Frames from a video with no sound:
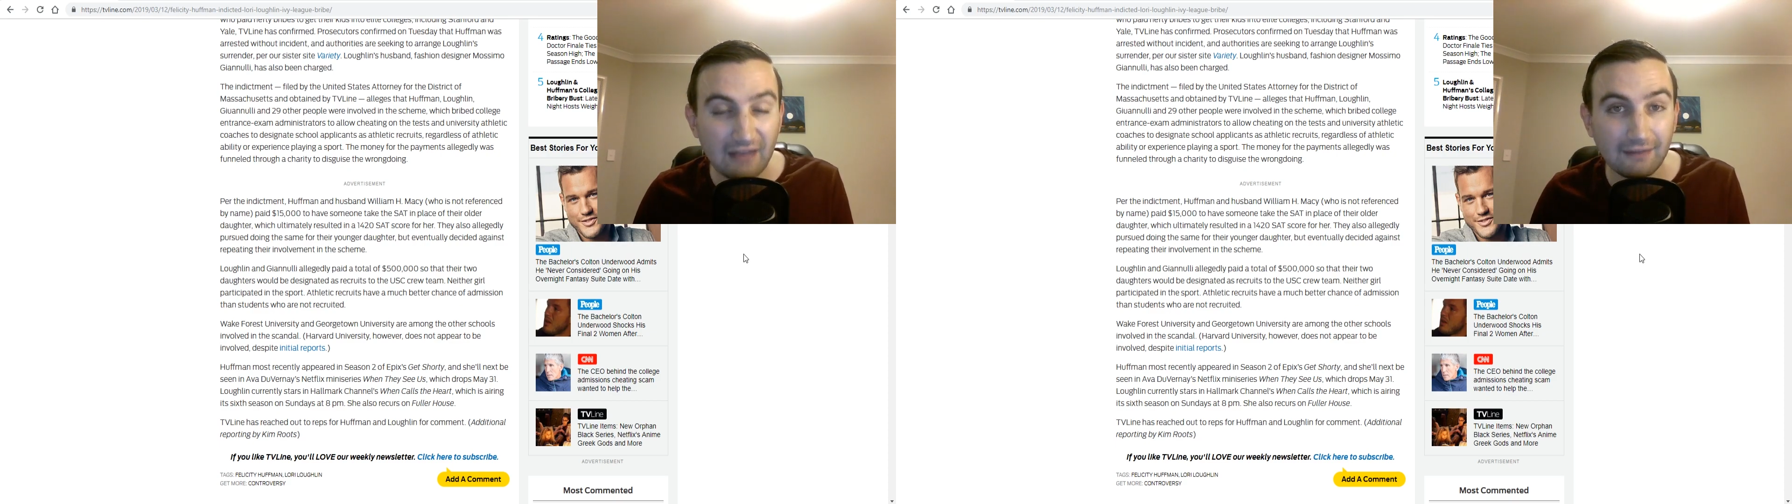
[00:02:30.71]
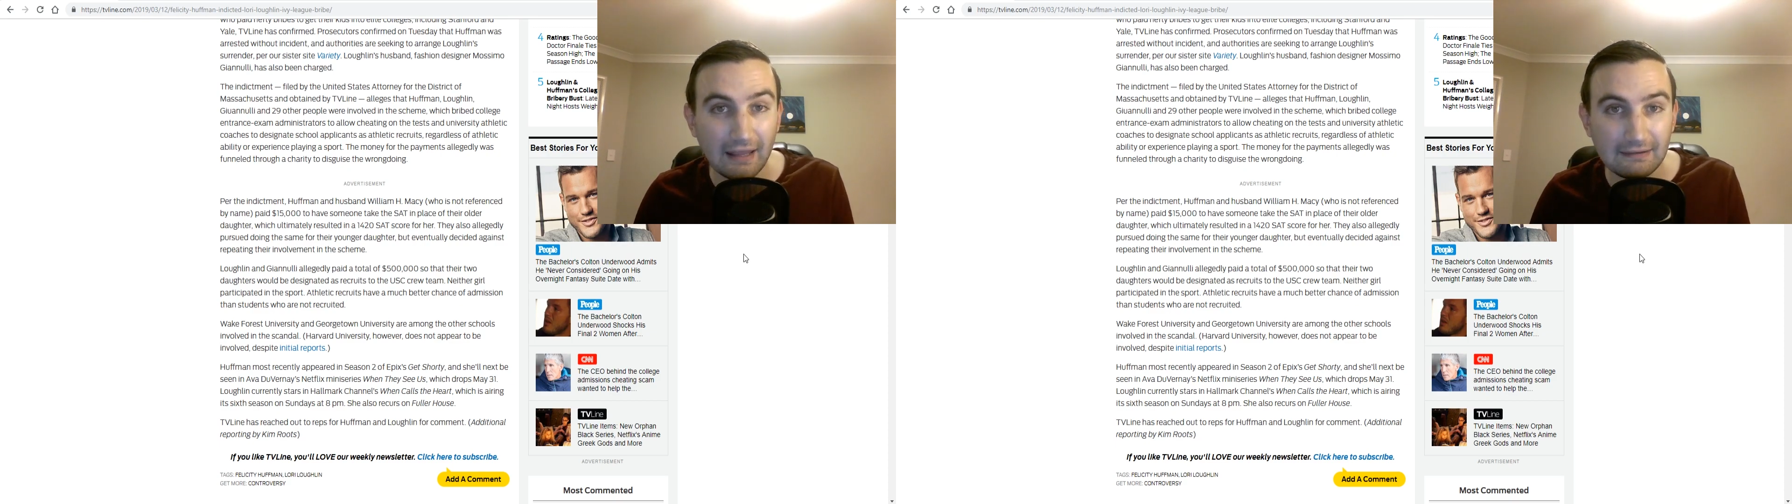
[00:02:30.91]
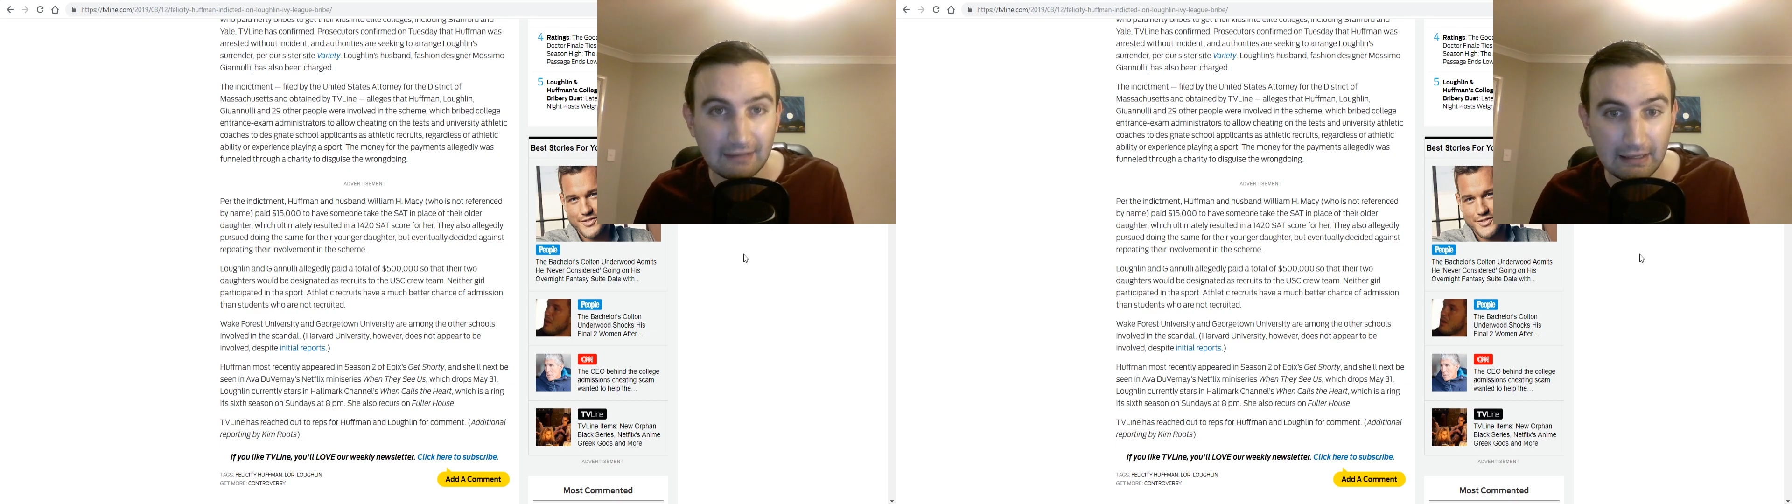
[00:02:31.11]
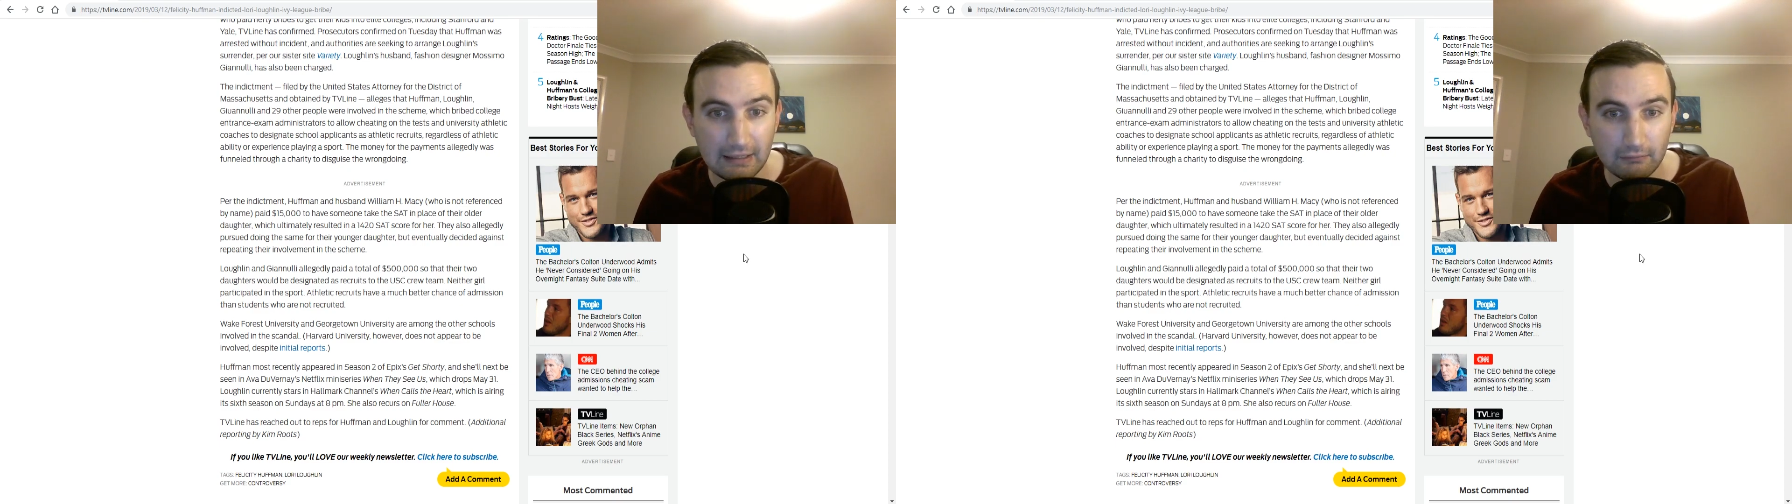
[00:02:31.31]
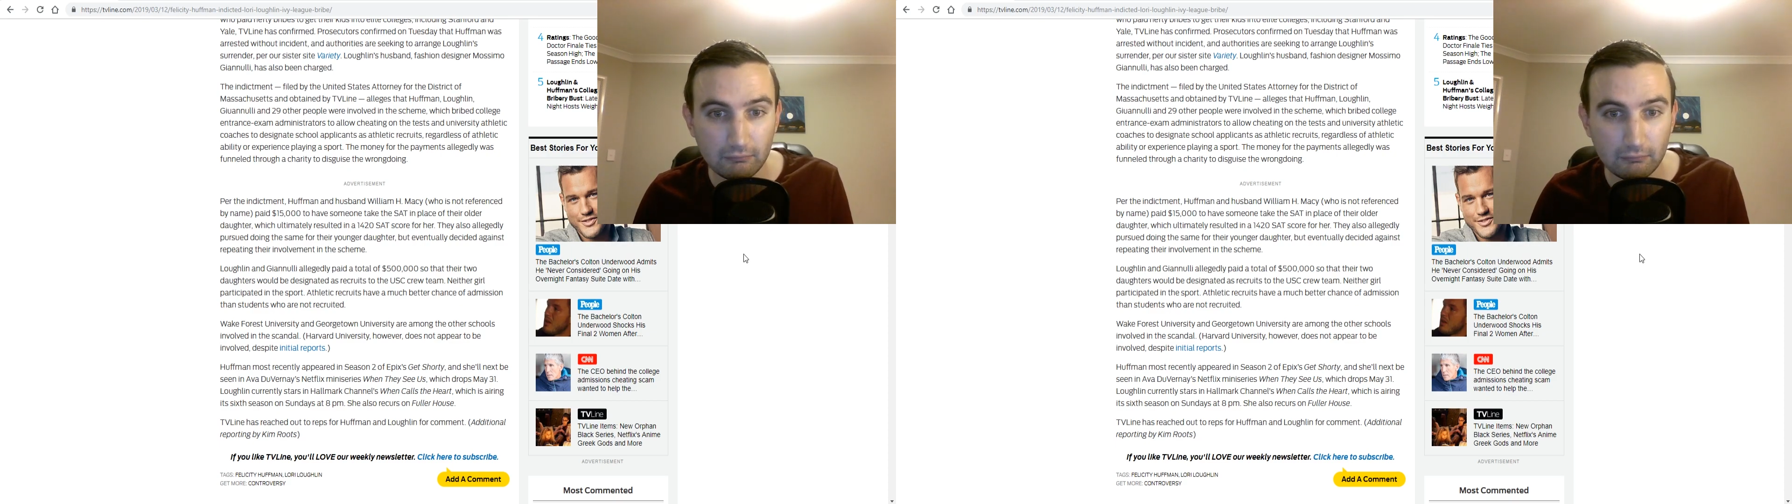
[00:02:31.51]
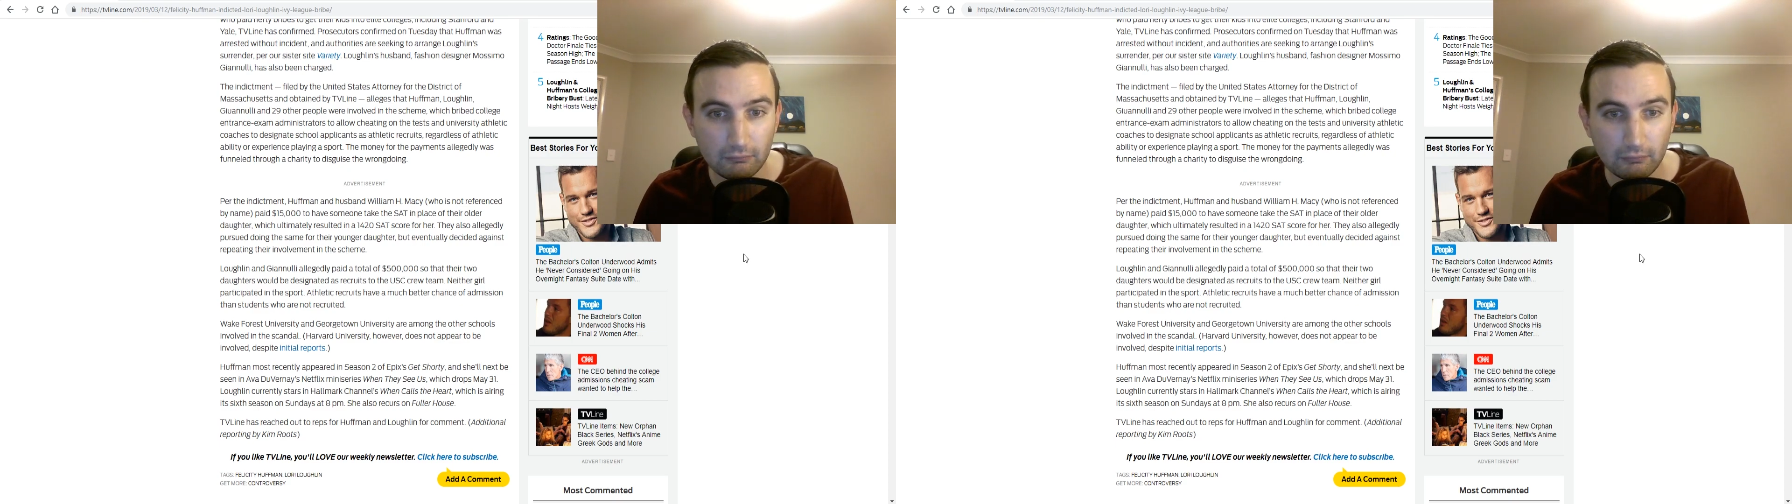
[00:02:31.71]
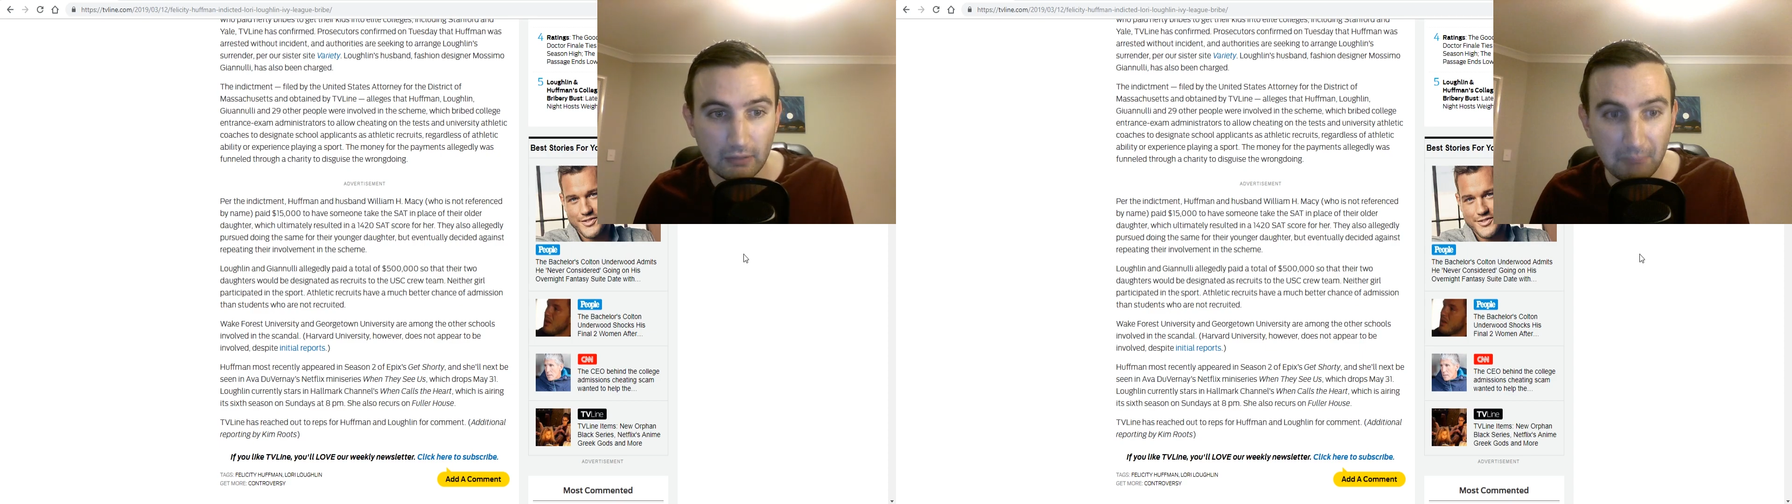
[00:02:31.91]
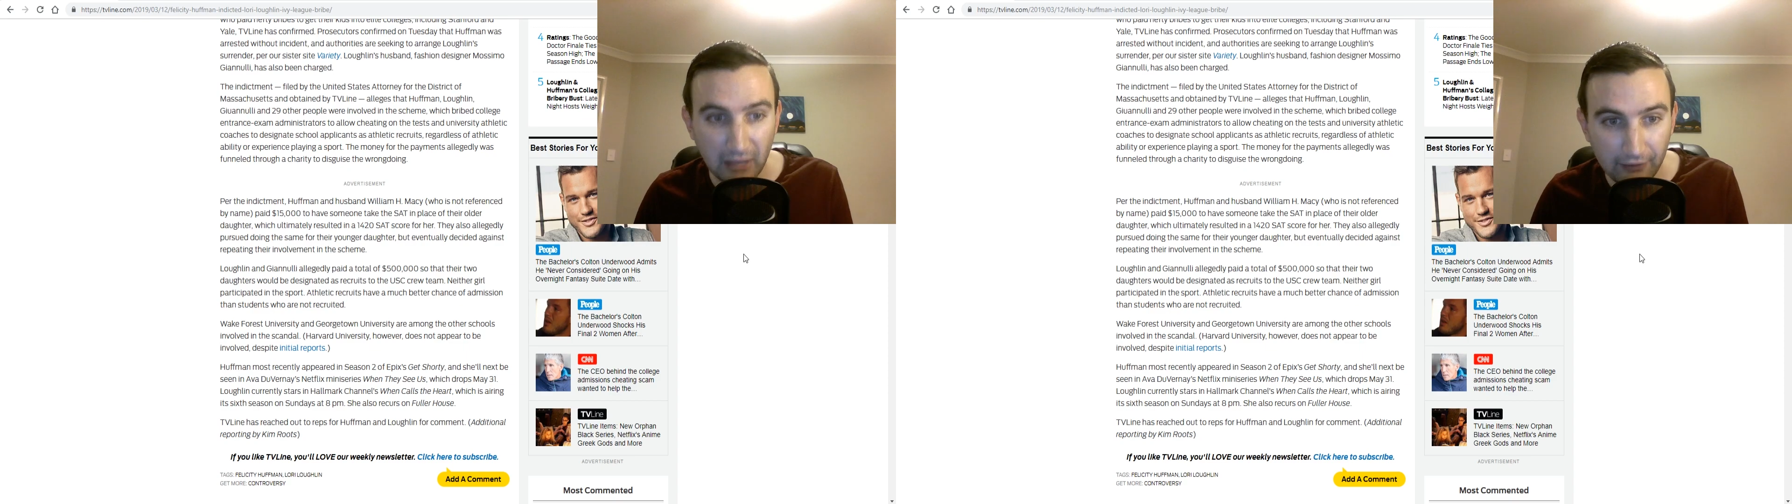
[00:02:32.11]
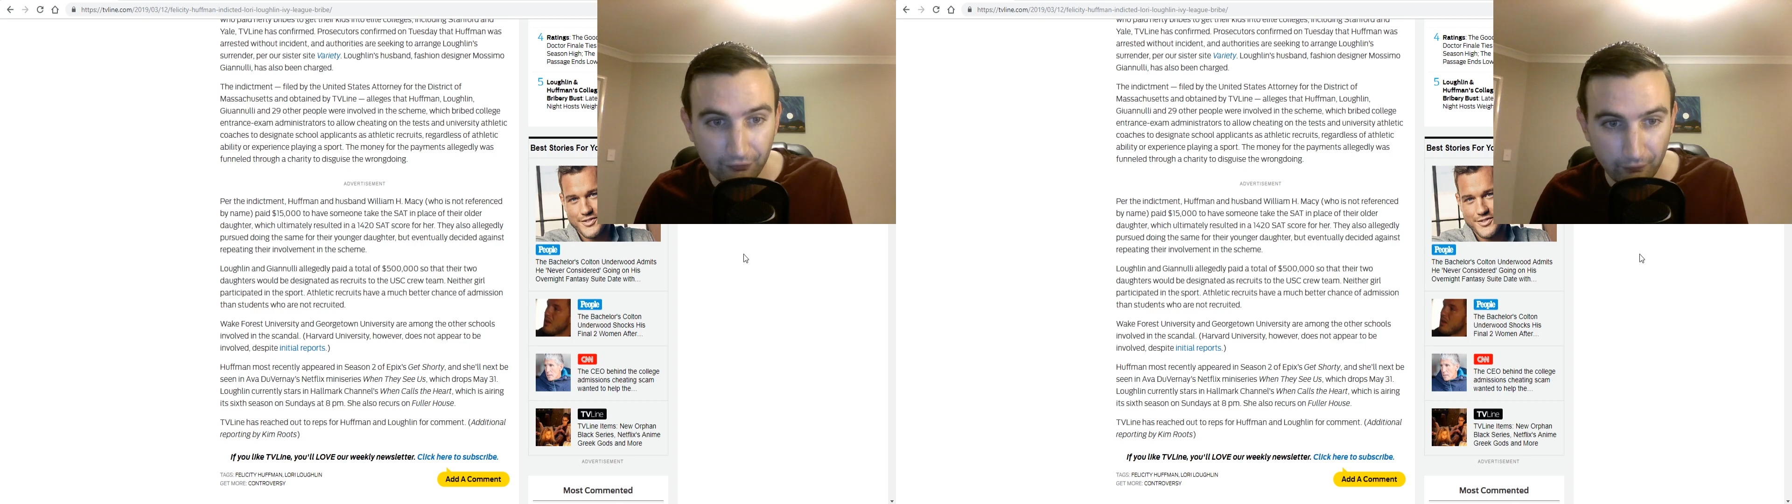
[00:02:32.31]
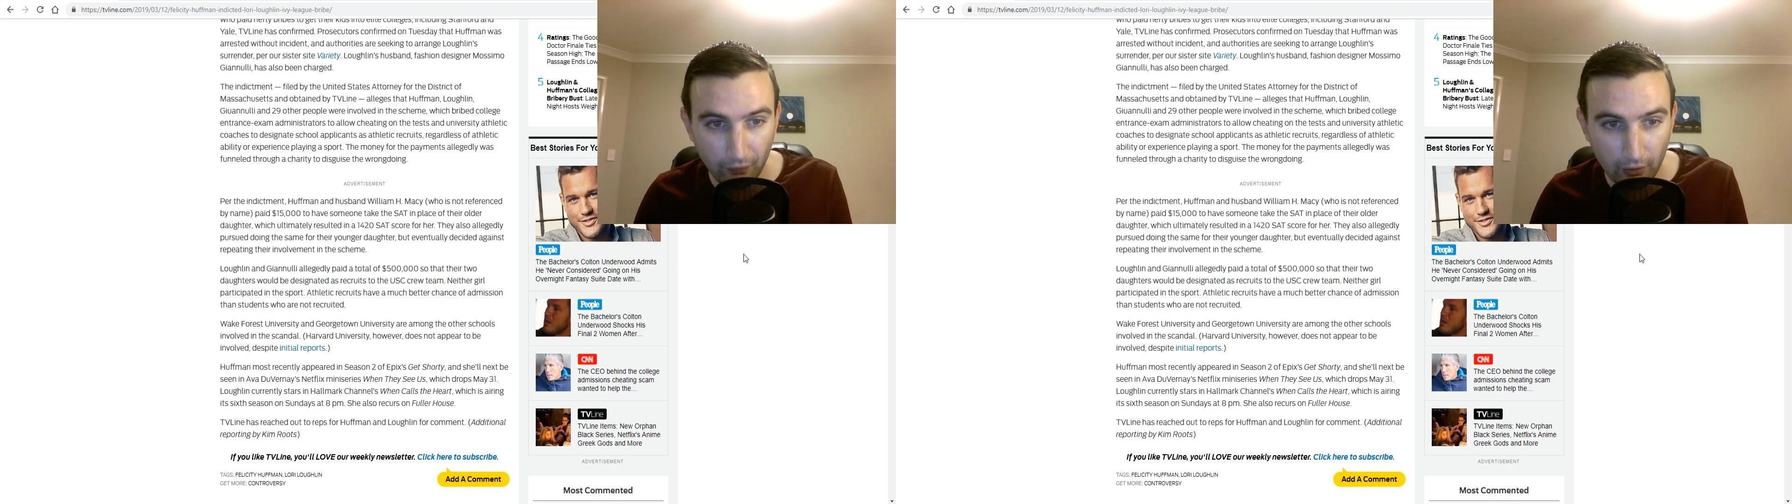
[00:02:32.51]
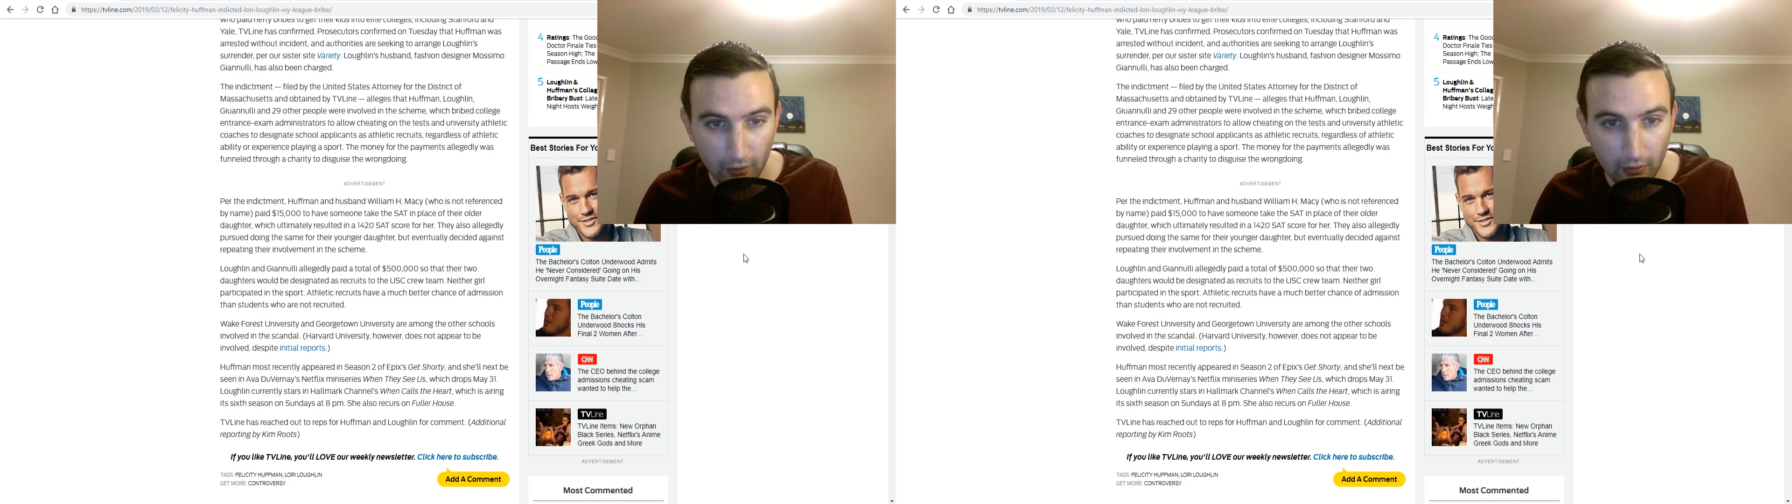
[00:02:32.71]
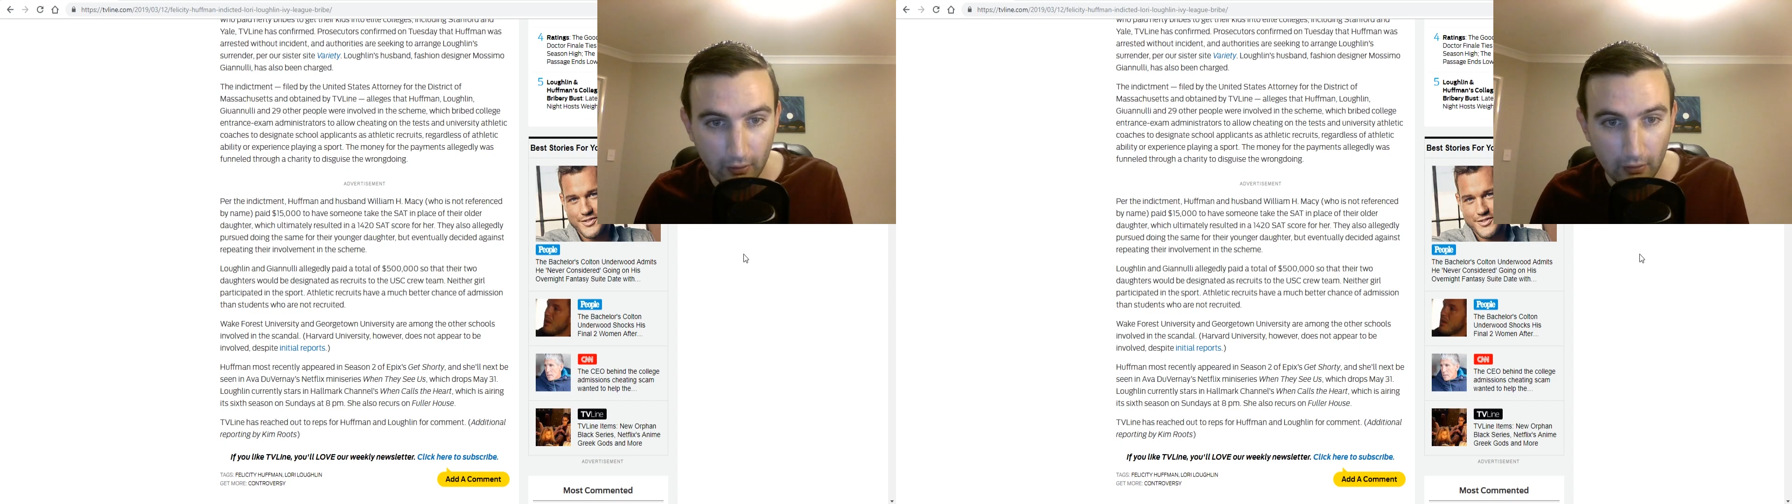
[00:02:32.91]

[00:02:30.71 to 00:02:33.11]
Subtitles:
SAT in place of her,